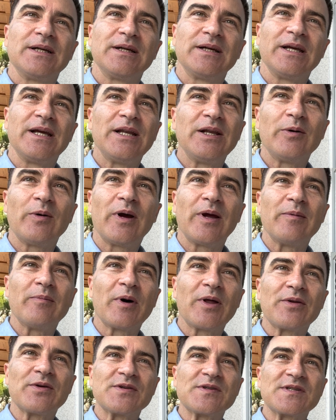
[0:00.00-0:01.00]
anyway,
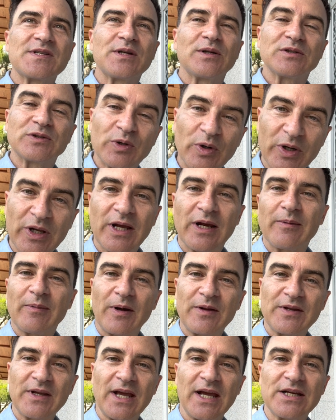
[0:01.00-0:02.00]
Mother is still talking
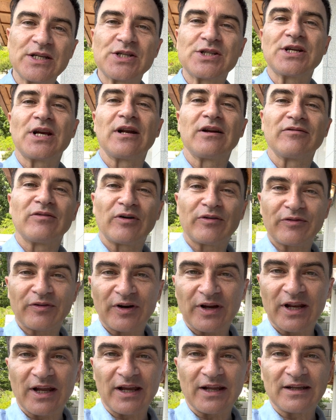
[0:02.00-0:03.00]
about the H.J. Love
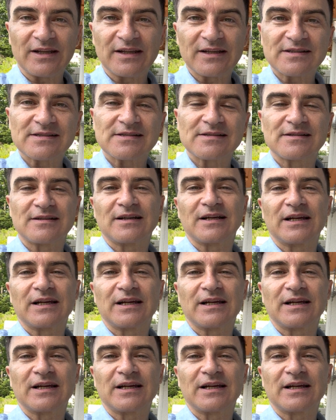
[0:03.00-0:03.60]
offering and this